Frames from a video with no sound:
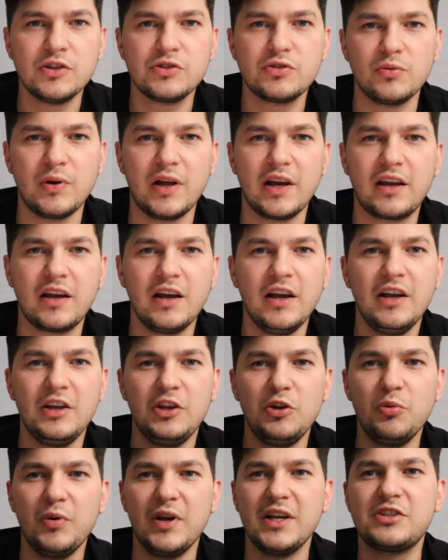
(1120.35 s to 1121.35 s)
So like
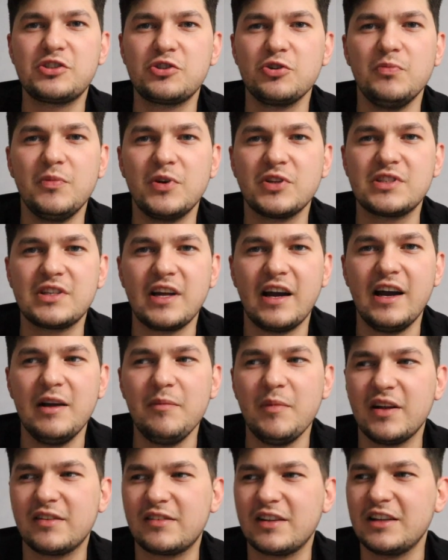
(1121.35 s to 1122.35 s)
you waste so much
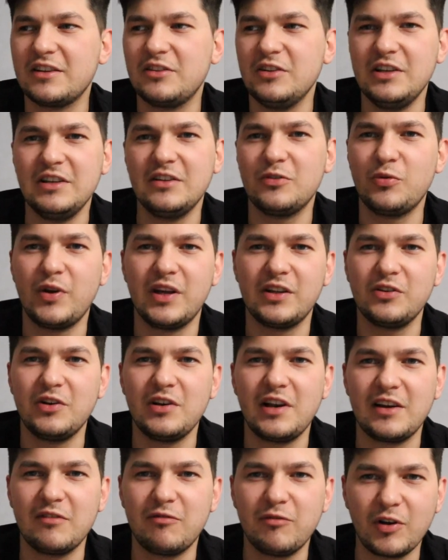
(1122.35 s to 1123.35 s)
time. I think you need to rent
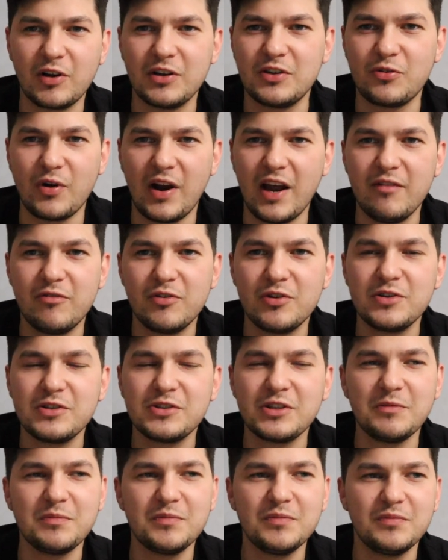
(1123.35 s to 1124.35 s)
out like a fucking driver or
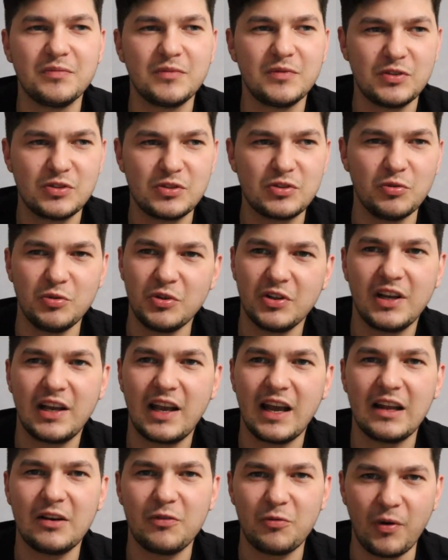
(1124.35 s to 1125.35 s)
something so you
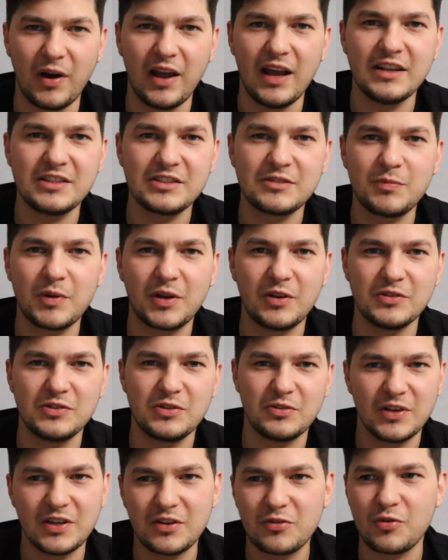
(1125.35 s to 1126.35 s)
get rest
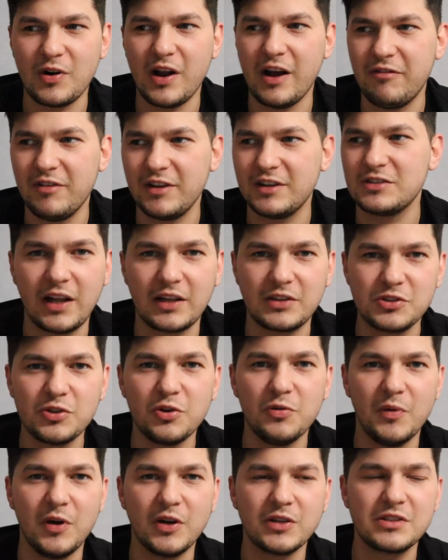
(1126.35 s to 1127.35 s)
because you're in traffic like
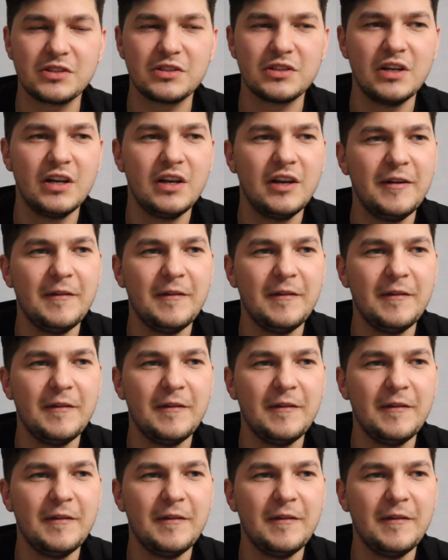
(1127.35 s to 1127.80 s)
so much,